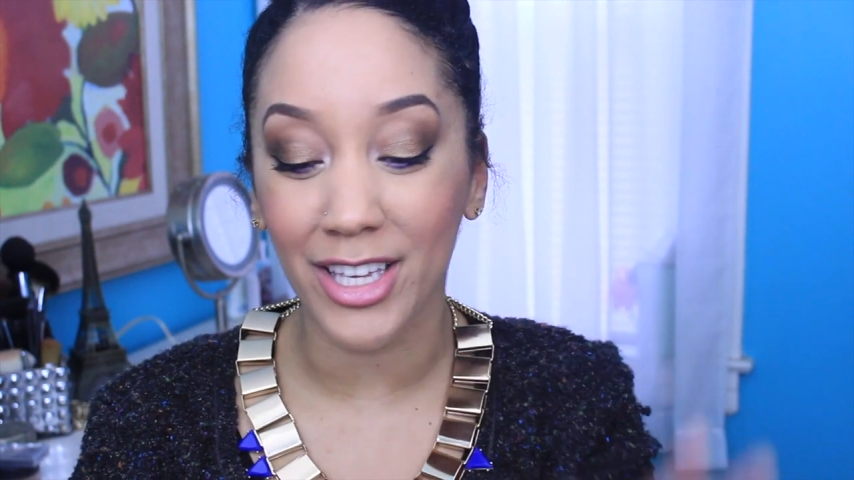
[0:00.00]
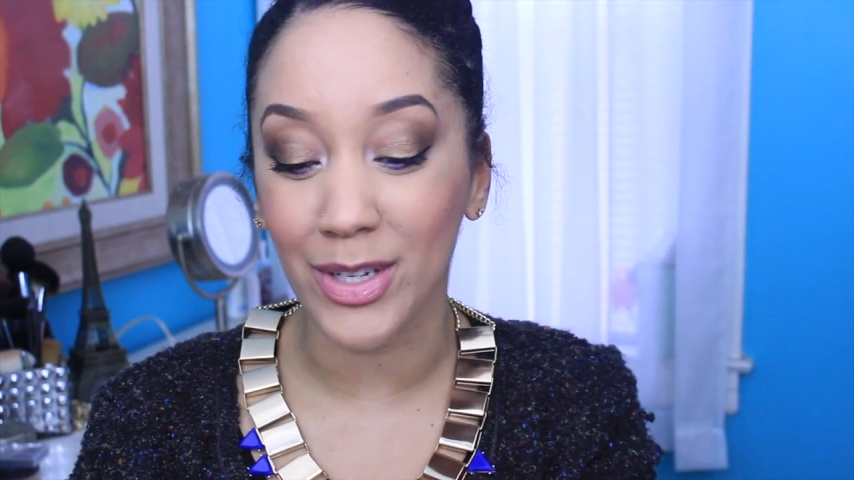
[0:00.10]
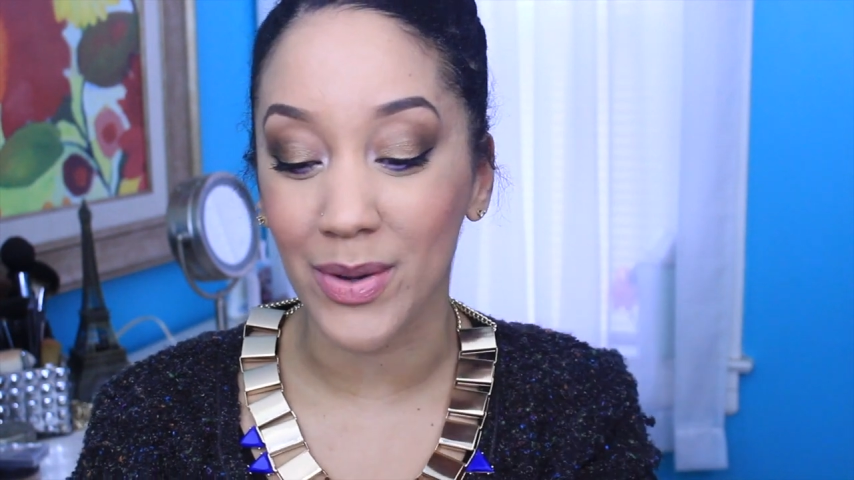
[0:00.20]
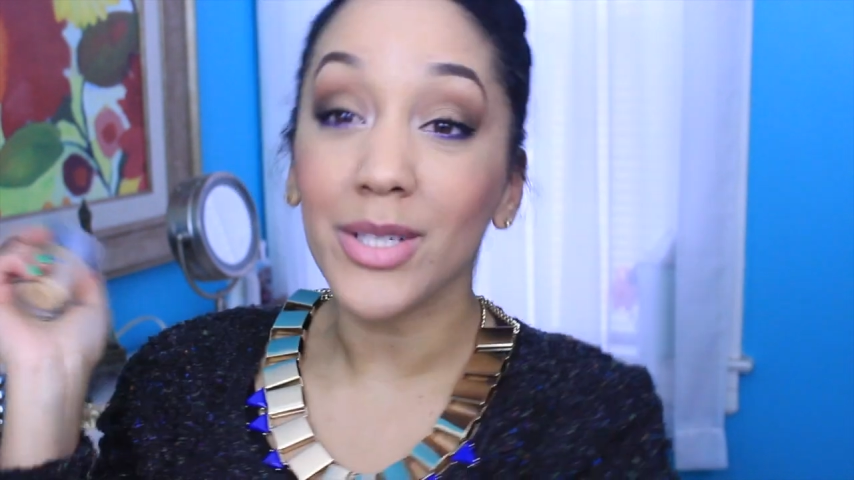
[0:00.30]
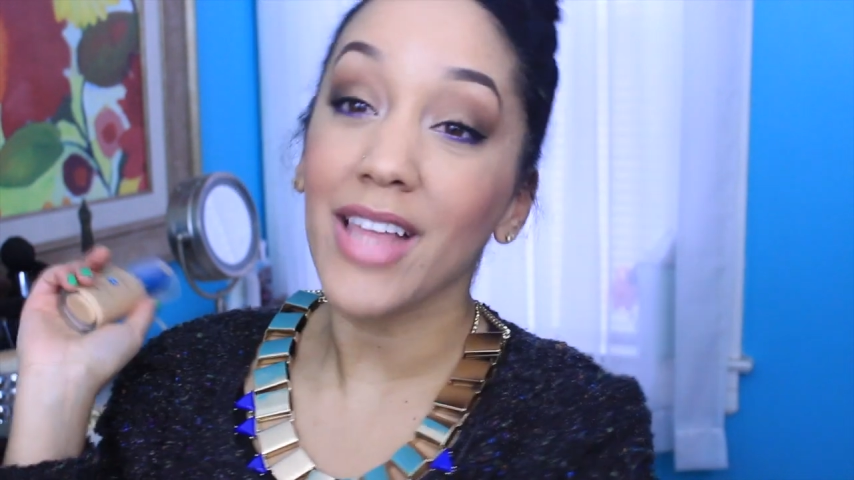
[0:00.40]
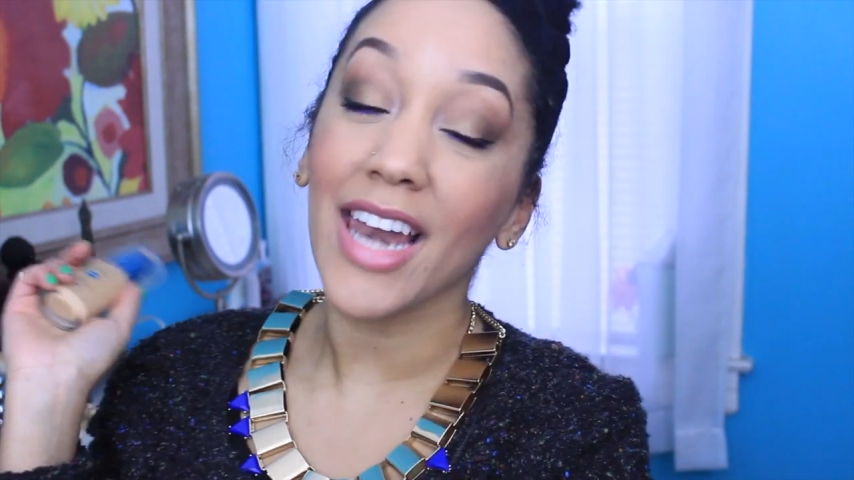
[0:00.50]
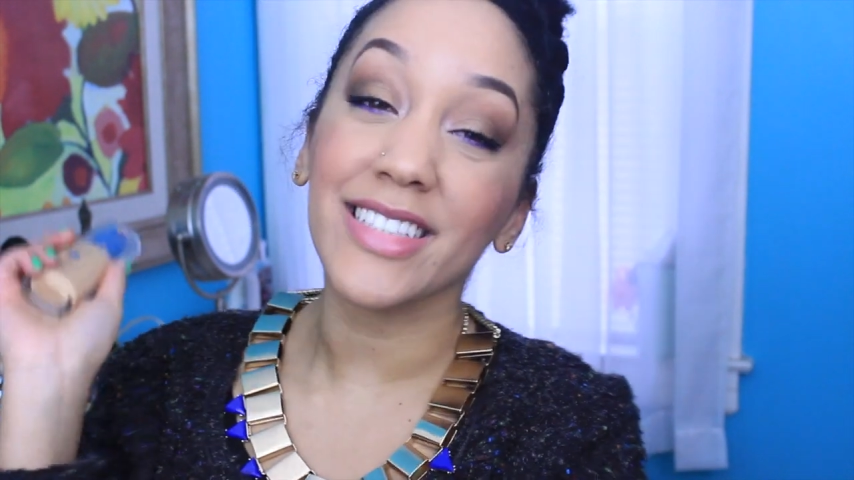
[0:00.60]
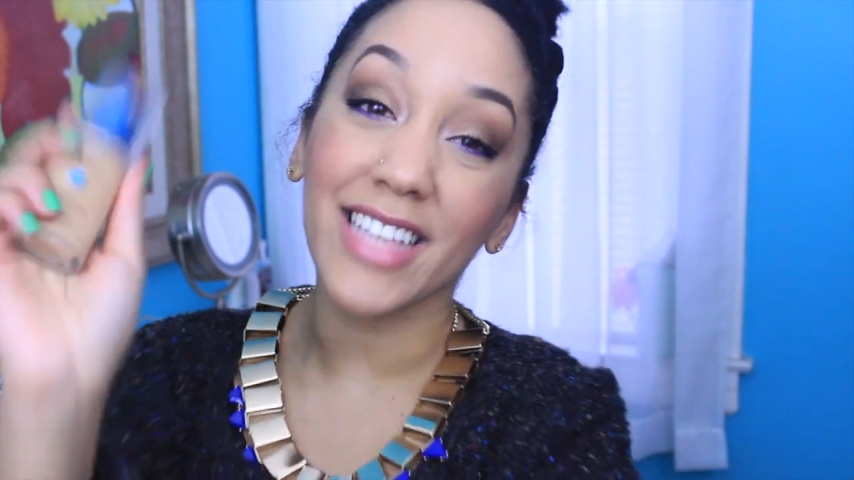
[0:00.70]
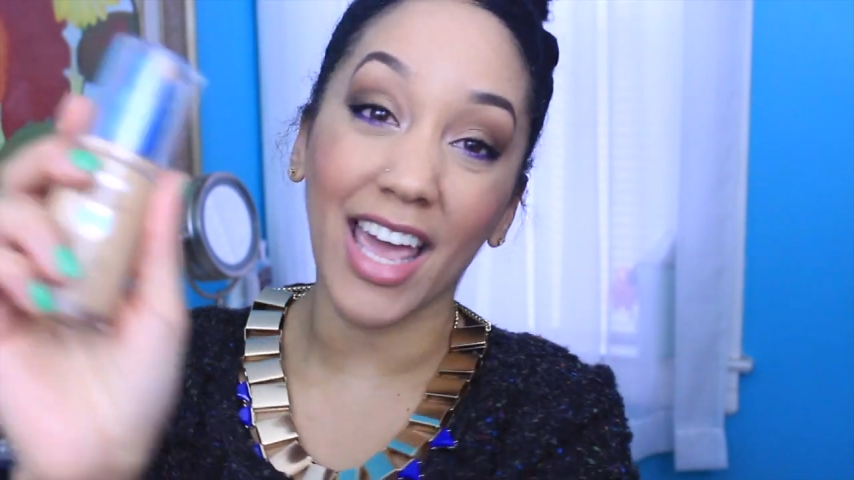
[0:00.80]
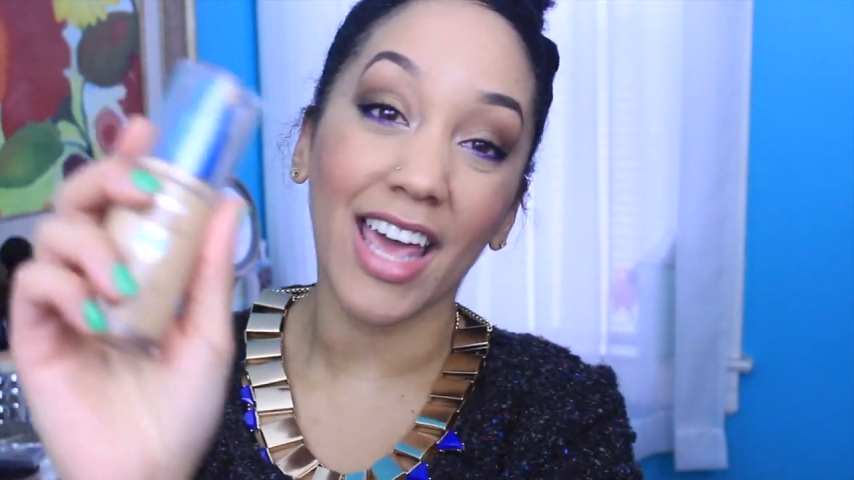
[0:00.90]
cute. So
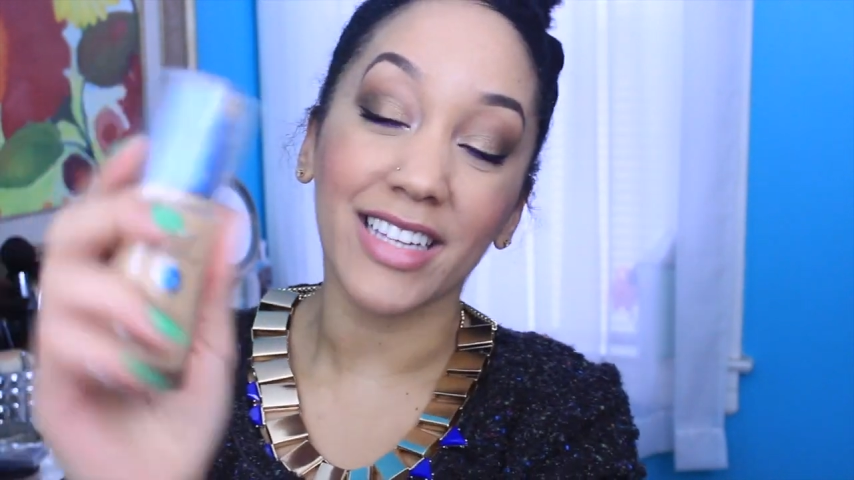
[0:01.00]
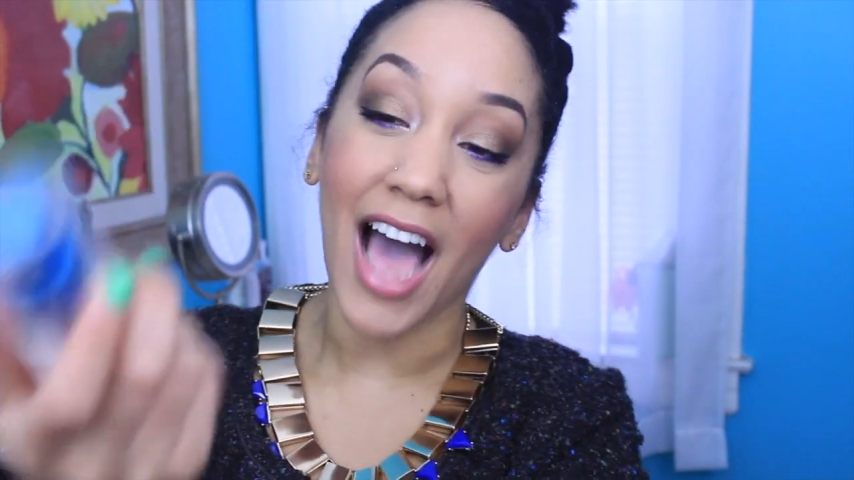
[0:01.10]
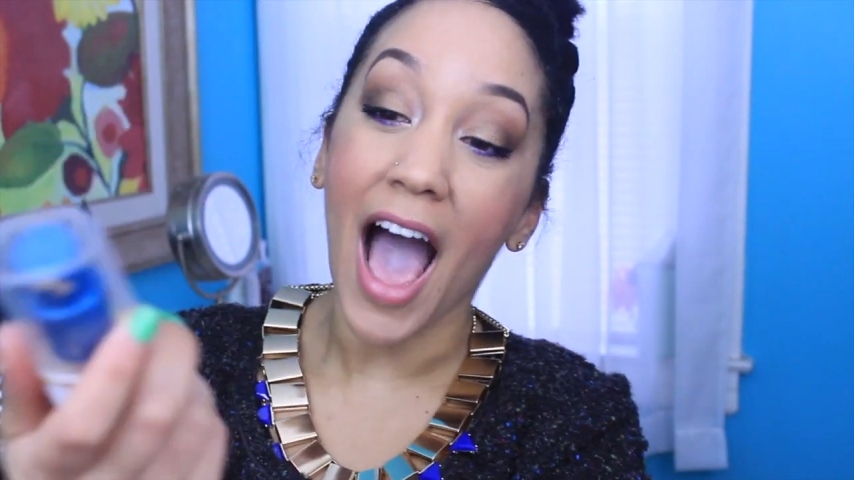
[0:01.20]
that is it.